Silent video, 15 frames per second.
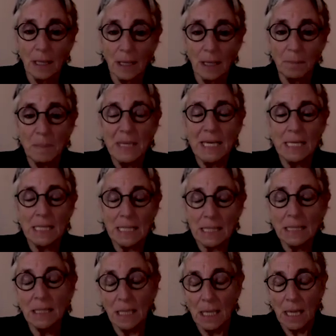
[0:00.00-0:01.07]
impede
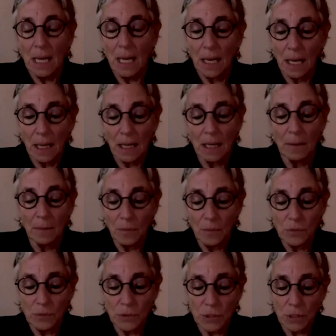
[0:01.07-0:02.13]
it.
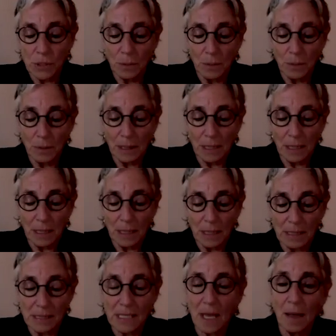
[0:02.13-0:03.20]
So
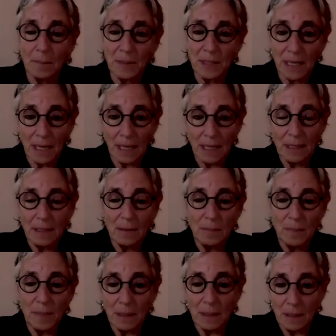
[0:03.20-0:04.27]
it's complicated,
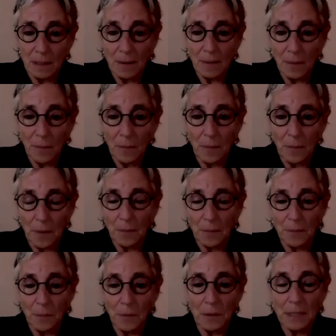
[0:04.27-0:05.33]
but what
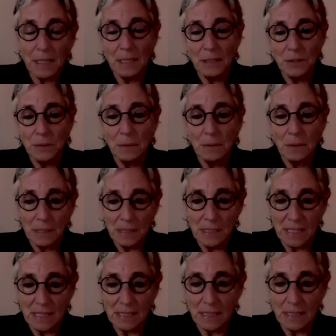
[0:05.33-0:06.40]
we're working towards
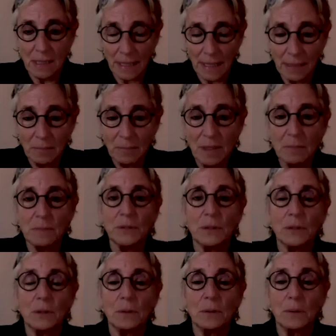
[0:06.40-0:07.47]
is letting people
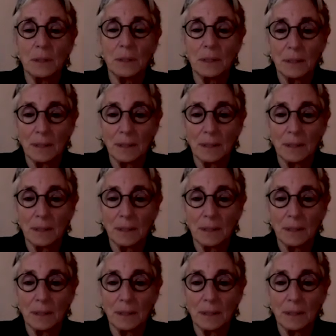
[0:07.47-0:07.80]
know